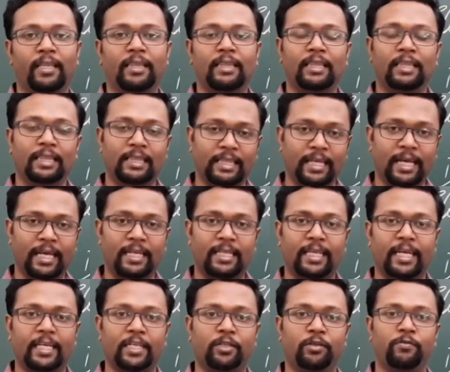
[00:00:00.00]
than that
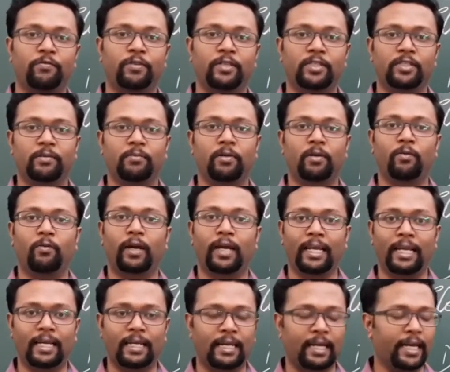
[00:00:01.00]
of visible violet
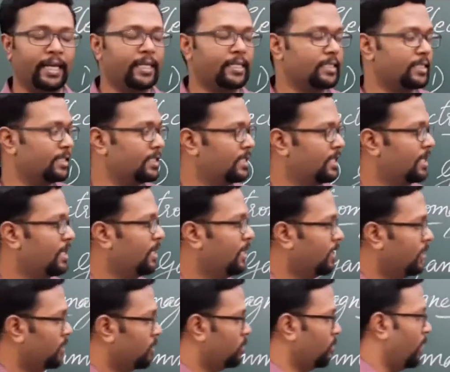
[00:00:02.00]
light.
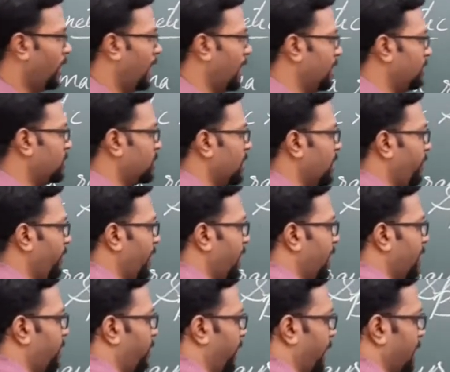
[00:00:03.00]
So ultraviolet
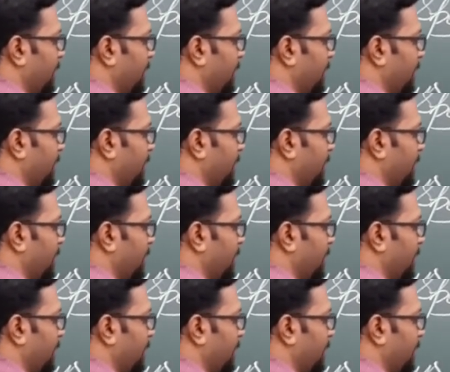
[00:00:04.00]
rays